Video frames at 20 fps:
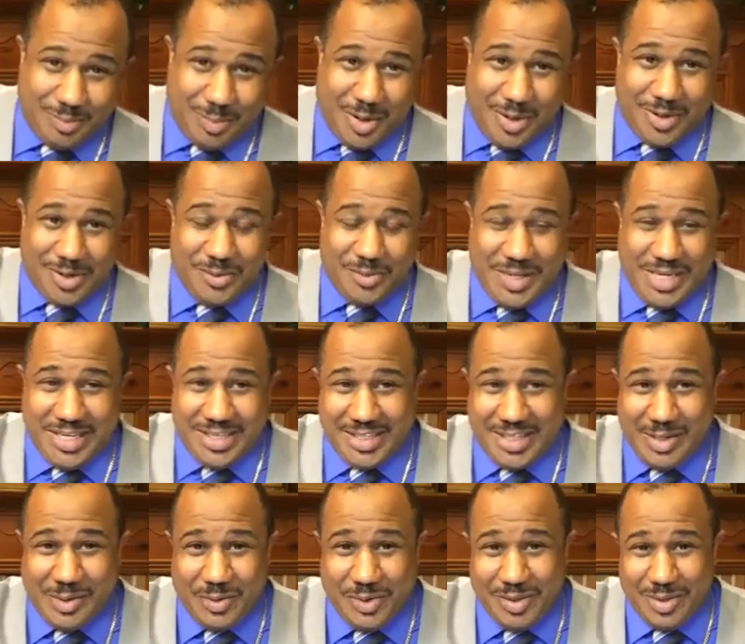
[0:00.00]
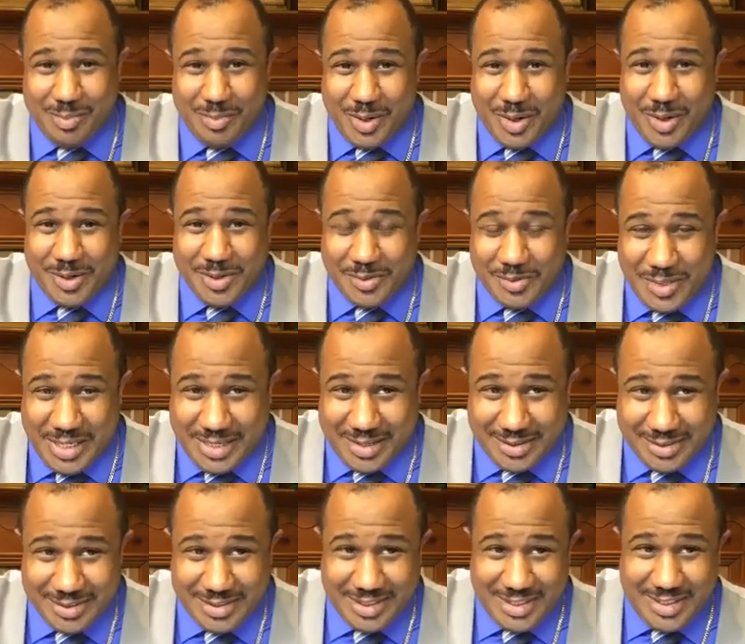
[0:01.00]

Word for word: Margarita. They ordered a margarita